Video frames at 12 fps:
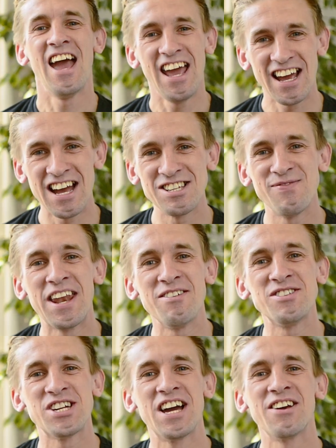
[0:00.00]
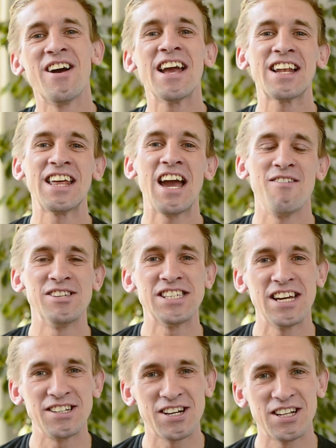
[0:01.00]
Hey guys, my name is Charlie Wackley, I'm a
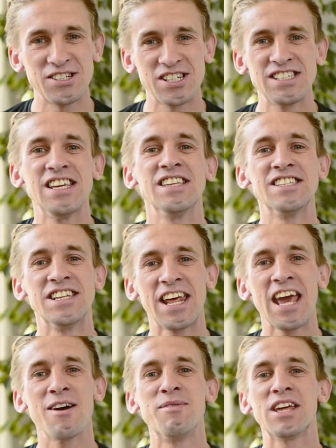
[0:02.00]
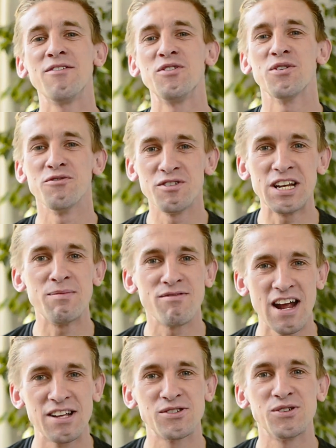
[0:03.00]
Scientologist, and today I'm going to give you a really
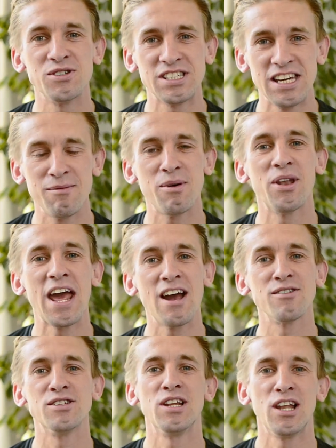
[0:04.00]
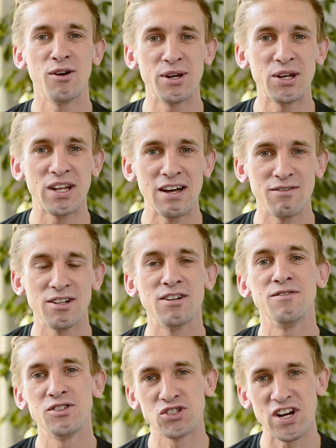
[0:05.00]
practical tip on how to lower your level
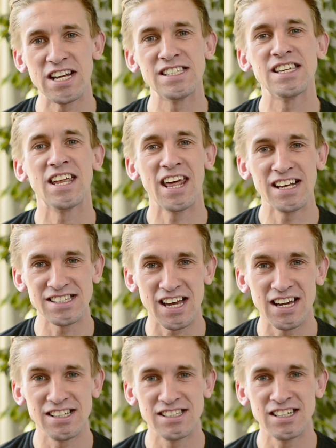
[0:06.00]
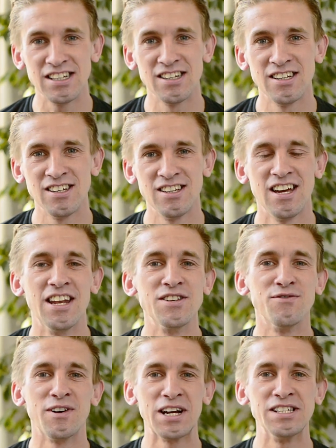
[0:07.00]
of stress and anxiety. And it's
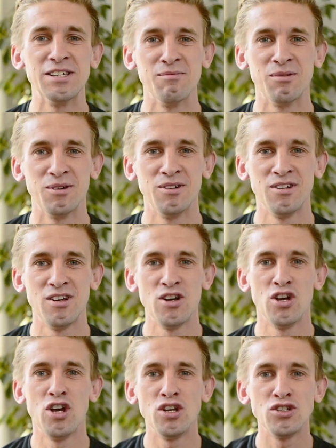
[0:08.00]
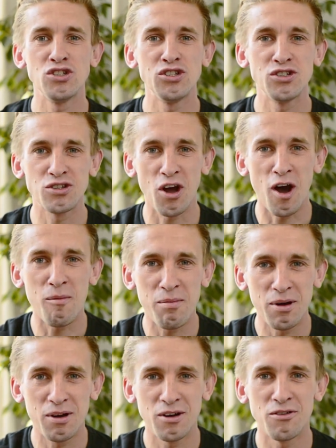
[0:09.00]
very simple. Stop
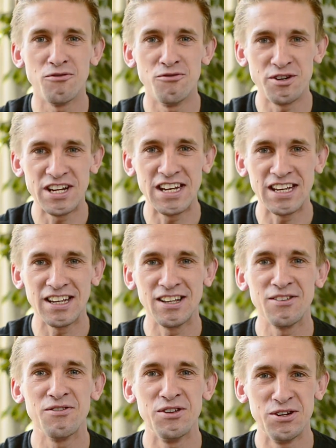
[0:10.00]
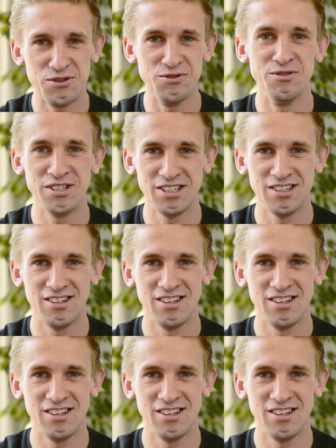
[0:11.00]
reading the news.